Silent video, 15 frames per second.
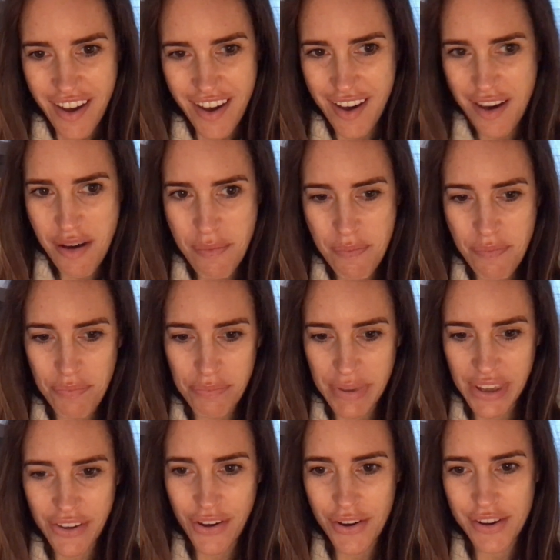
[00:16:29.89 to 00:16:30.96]
um,
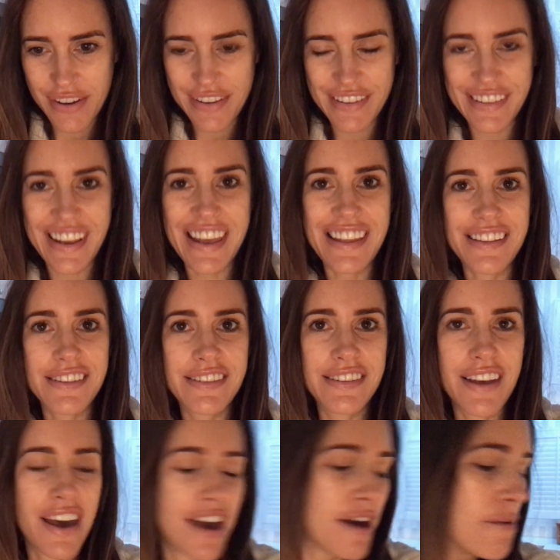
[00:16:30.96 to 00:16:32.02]
because it's.
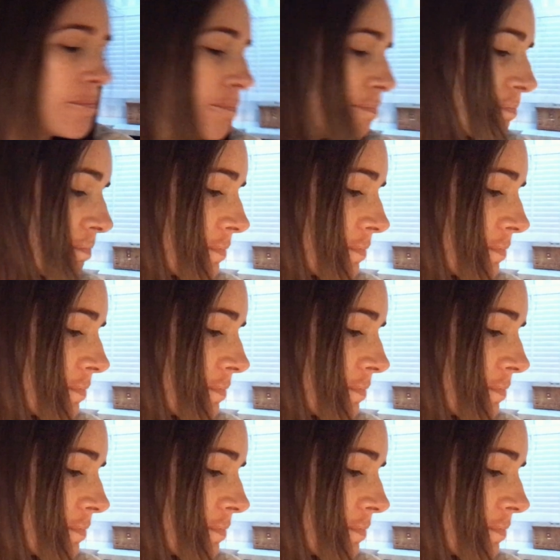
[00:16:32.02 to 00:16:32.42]
Um,